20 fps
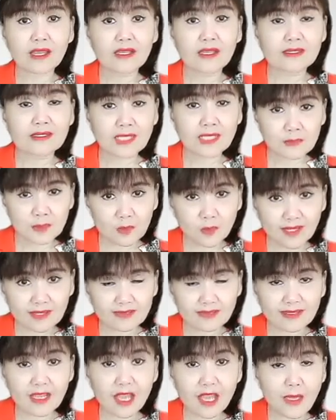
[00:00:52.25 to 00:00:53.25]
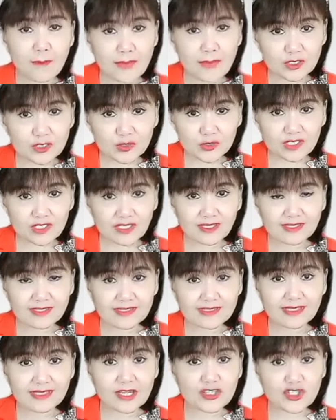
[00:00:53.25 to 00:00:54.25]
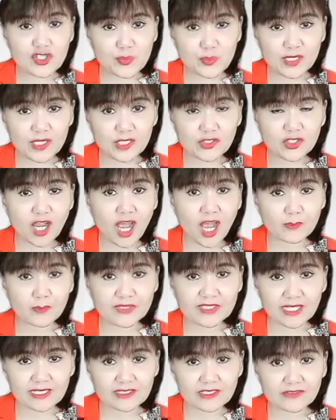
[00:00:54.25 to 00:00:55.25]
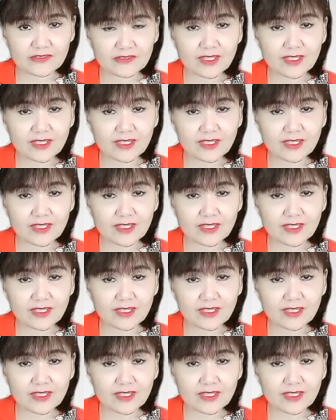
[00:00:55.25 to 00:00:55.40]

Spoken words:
Number one, make sure the speech objective,